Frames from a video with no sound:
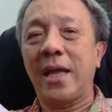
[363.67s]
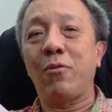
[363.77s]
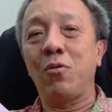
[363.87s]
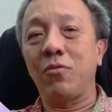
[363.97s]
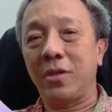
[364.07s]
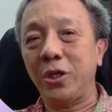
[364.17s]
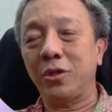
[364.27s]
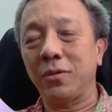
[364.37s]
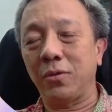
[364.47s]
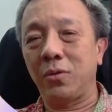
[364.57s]
narrow
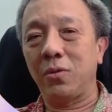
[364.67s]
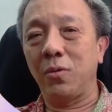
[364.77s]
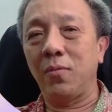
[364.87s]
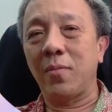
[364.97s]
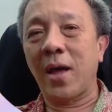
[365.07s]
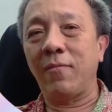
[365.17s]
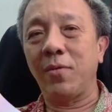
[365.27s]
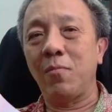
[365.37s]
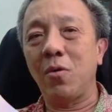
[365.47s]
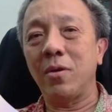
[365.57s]
search to have
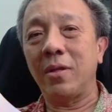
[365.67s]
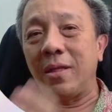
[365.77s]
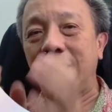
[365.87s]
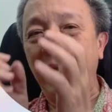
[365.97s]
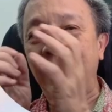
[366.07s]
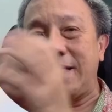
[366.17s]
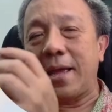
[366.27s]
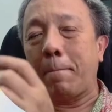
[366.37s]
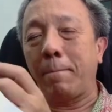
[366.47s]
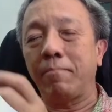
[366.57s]
a more
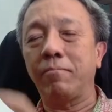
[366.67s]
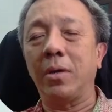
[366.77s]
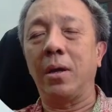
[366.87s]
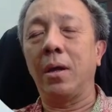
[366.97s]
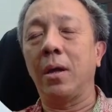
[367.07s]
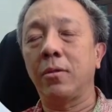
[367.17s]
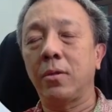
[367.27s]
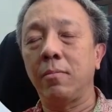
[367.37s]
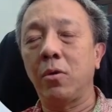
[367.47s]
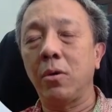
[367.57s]
in-depth,
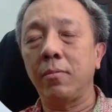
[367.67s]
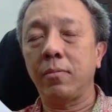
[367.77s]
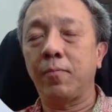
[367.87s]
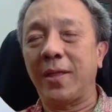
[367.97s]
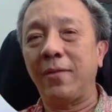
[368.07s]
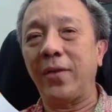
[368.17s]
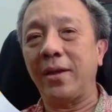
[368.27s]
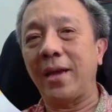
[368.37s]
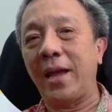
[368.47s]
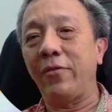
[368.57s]
more
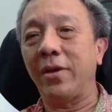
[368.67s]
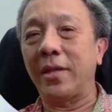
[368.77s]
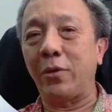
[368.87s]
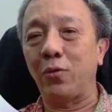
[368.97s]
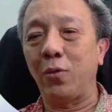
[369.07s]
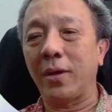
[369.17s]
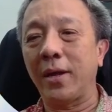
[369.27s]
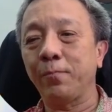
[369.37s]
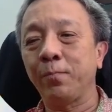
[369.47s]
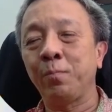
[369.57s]
specific areas that you look
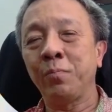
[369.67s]
at.